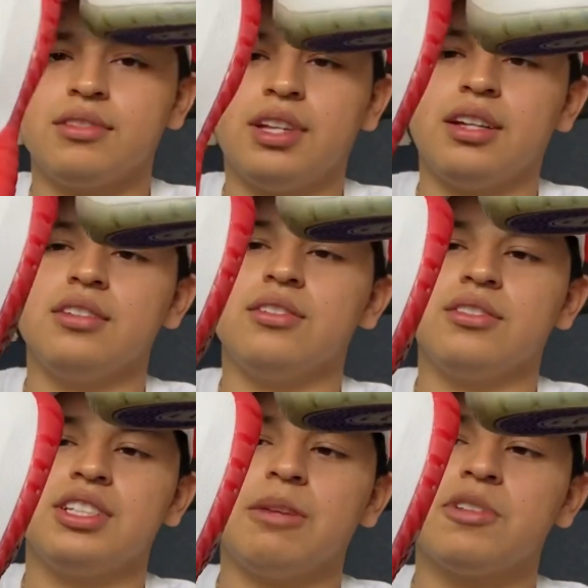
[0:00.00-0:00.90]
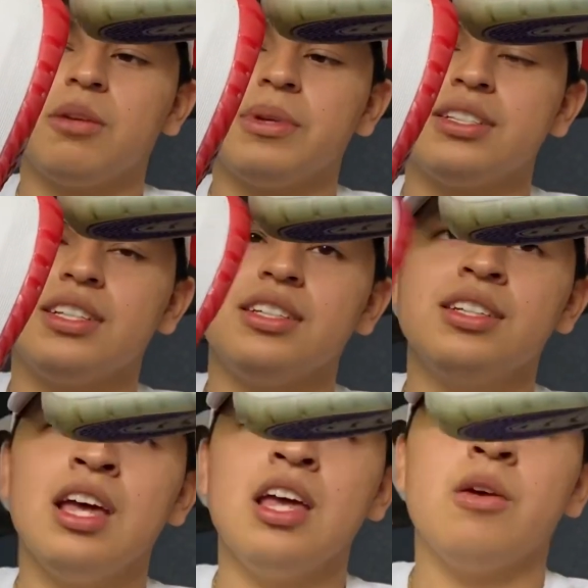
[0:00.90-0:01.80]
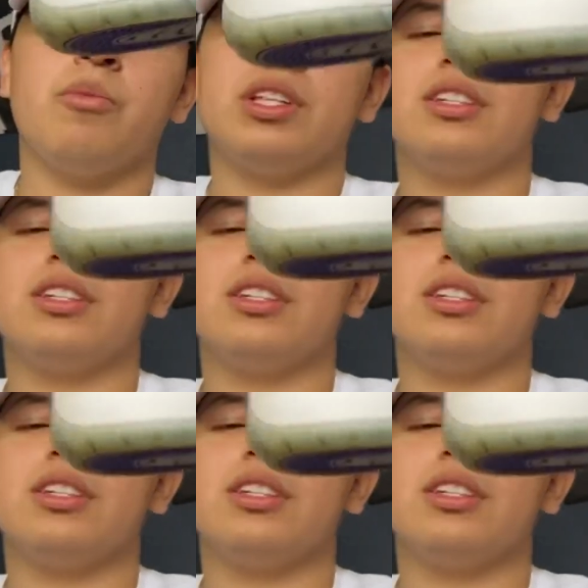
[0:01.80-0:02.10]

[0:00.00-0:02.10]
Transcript: like you know, same type as these. But the